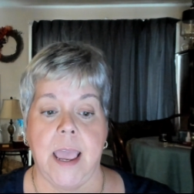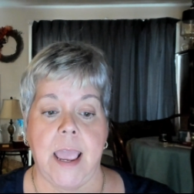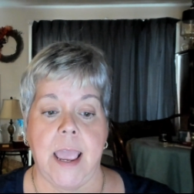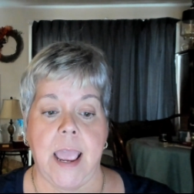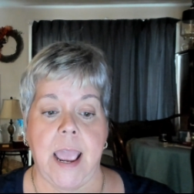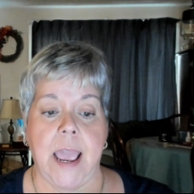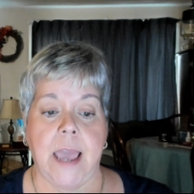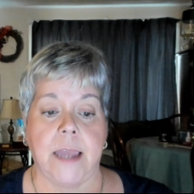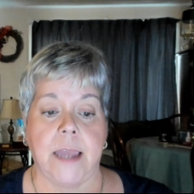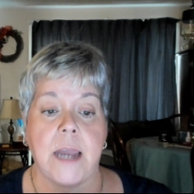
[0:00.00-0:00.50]

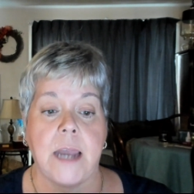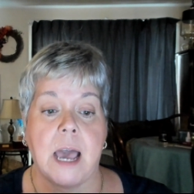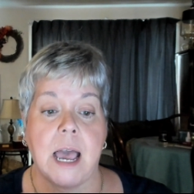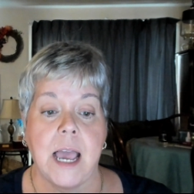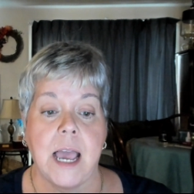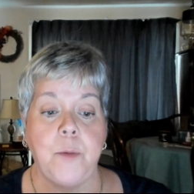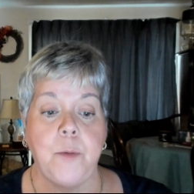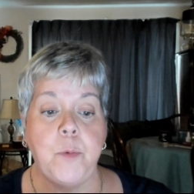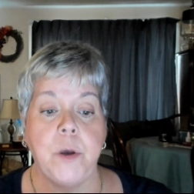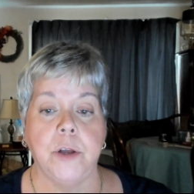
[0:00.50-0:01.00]
And
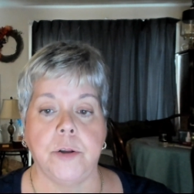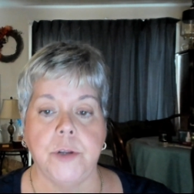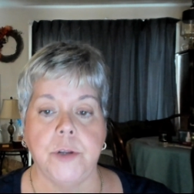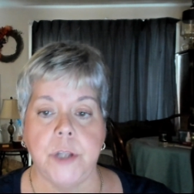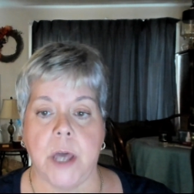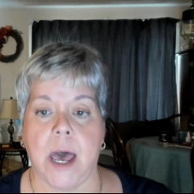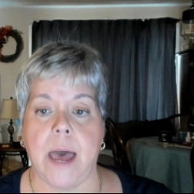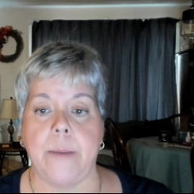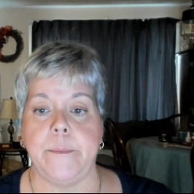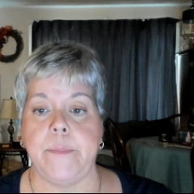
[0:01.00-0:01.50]
I will
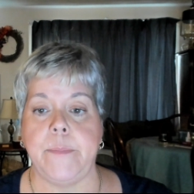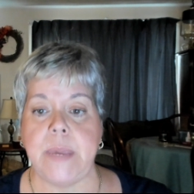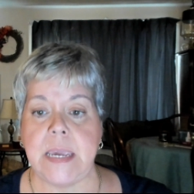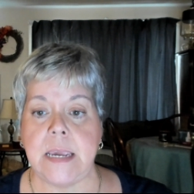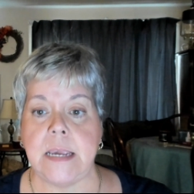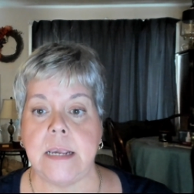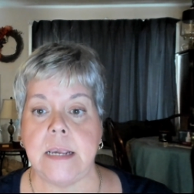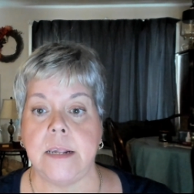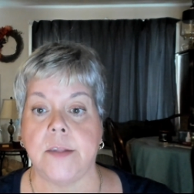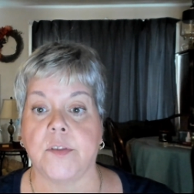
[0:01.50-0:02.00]
not
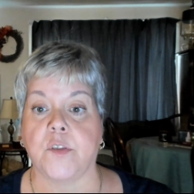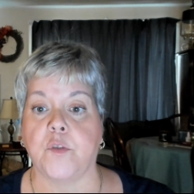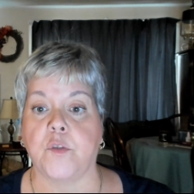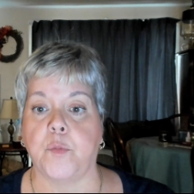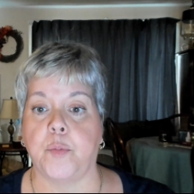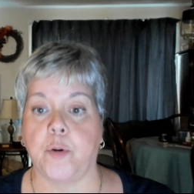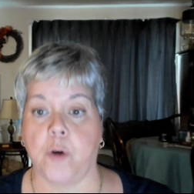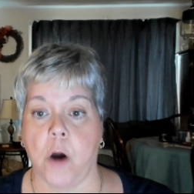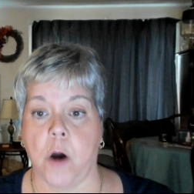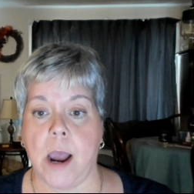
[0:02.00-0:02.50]
be
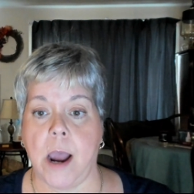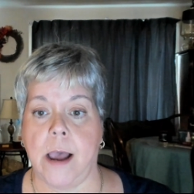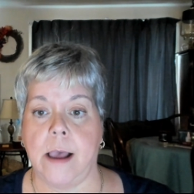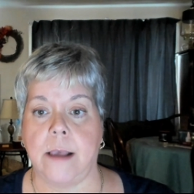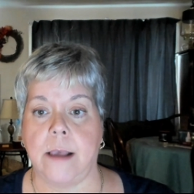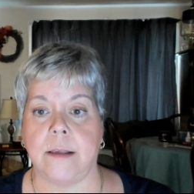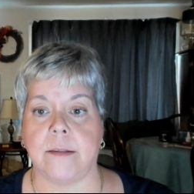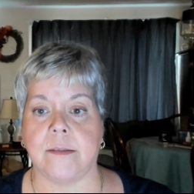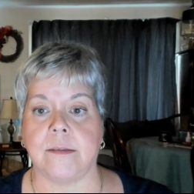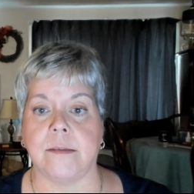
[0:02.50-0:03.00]

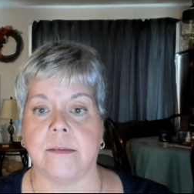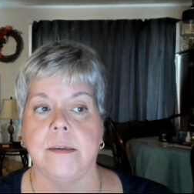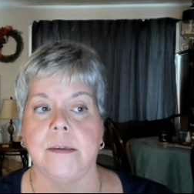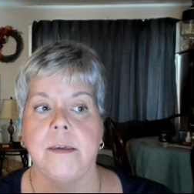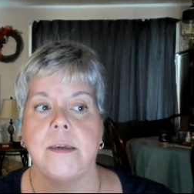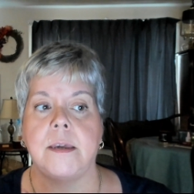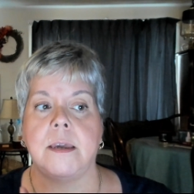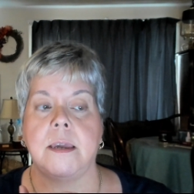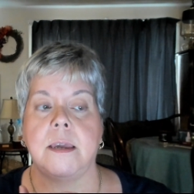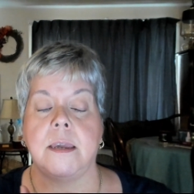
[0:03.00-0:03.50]
surprised
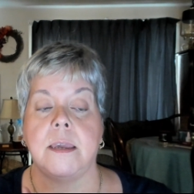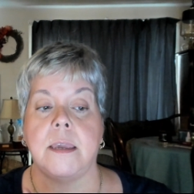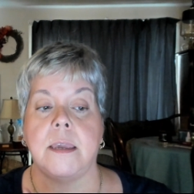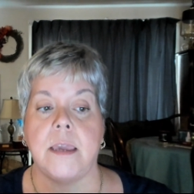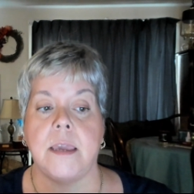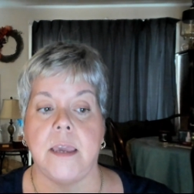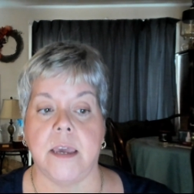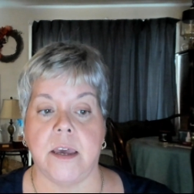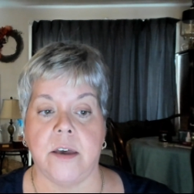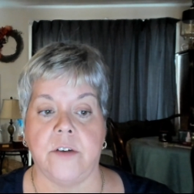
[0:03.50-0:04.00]

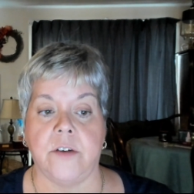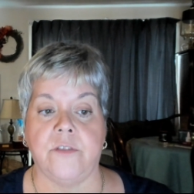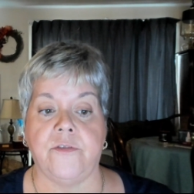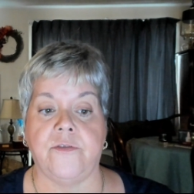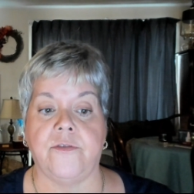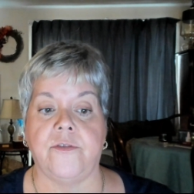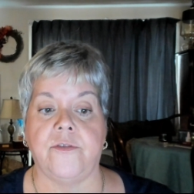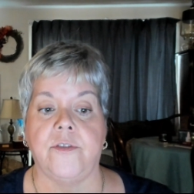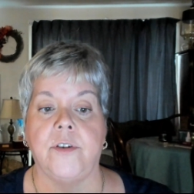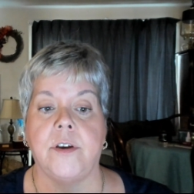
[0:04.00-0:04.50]

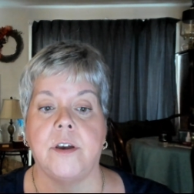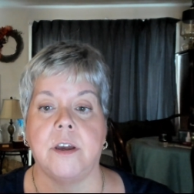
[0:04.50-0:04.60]
if